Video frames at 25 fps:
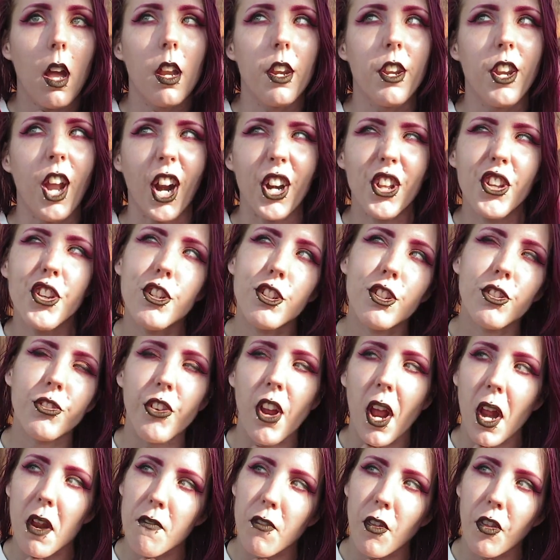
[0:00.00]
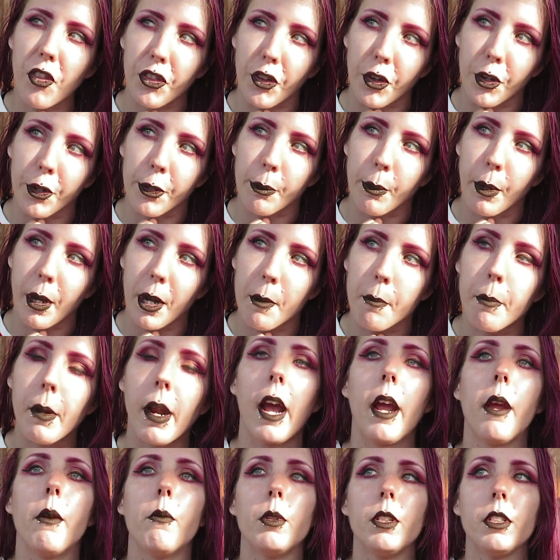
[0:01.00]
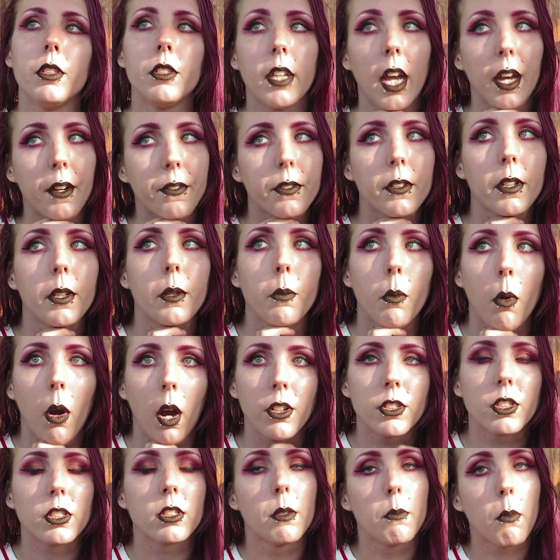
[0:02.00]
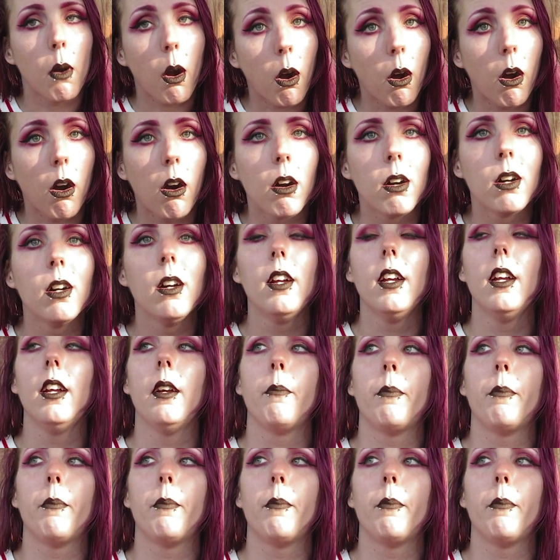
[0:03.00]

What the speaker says: Not a huge fan of the third one, but I would definitely watch them all.